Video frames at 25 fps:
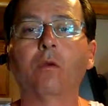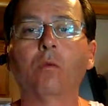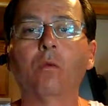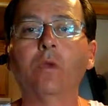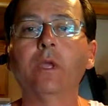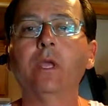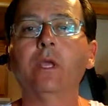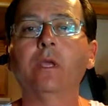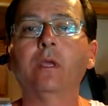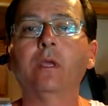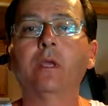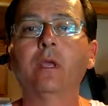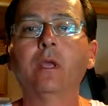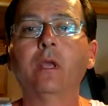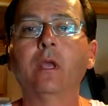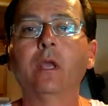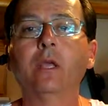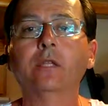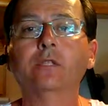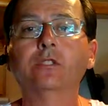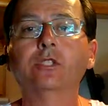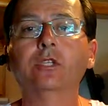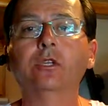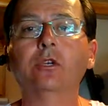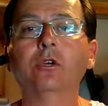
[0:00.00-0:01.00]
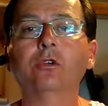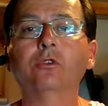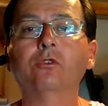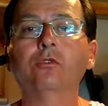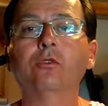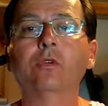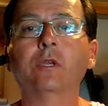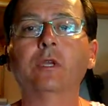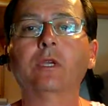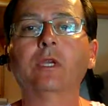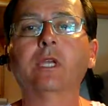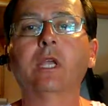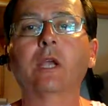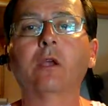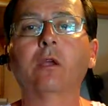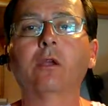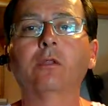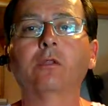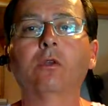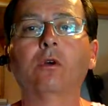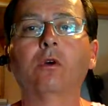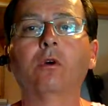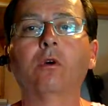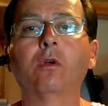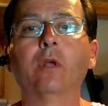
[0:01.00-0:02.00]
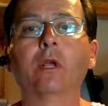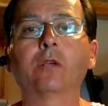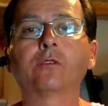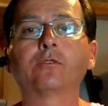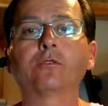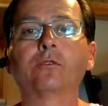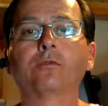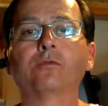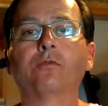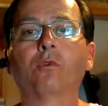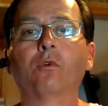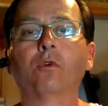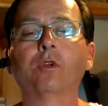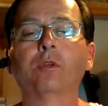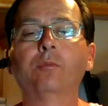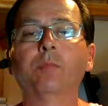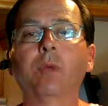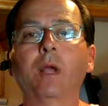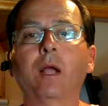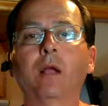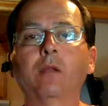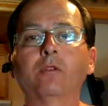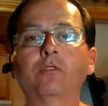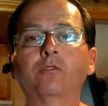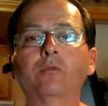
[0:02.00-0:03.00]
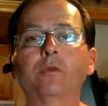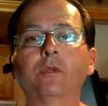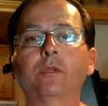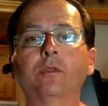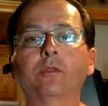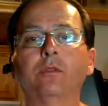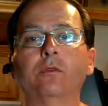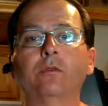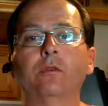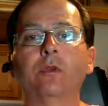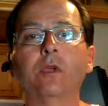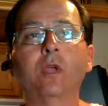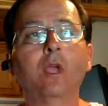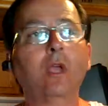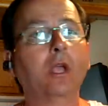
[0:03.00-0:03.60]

week until you can carry the whole extra 40 pounds with you.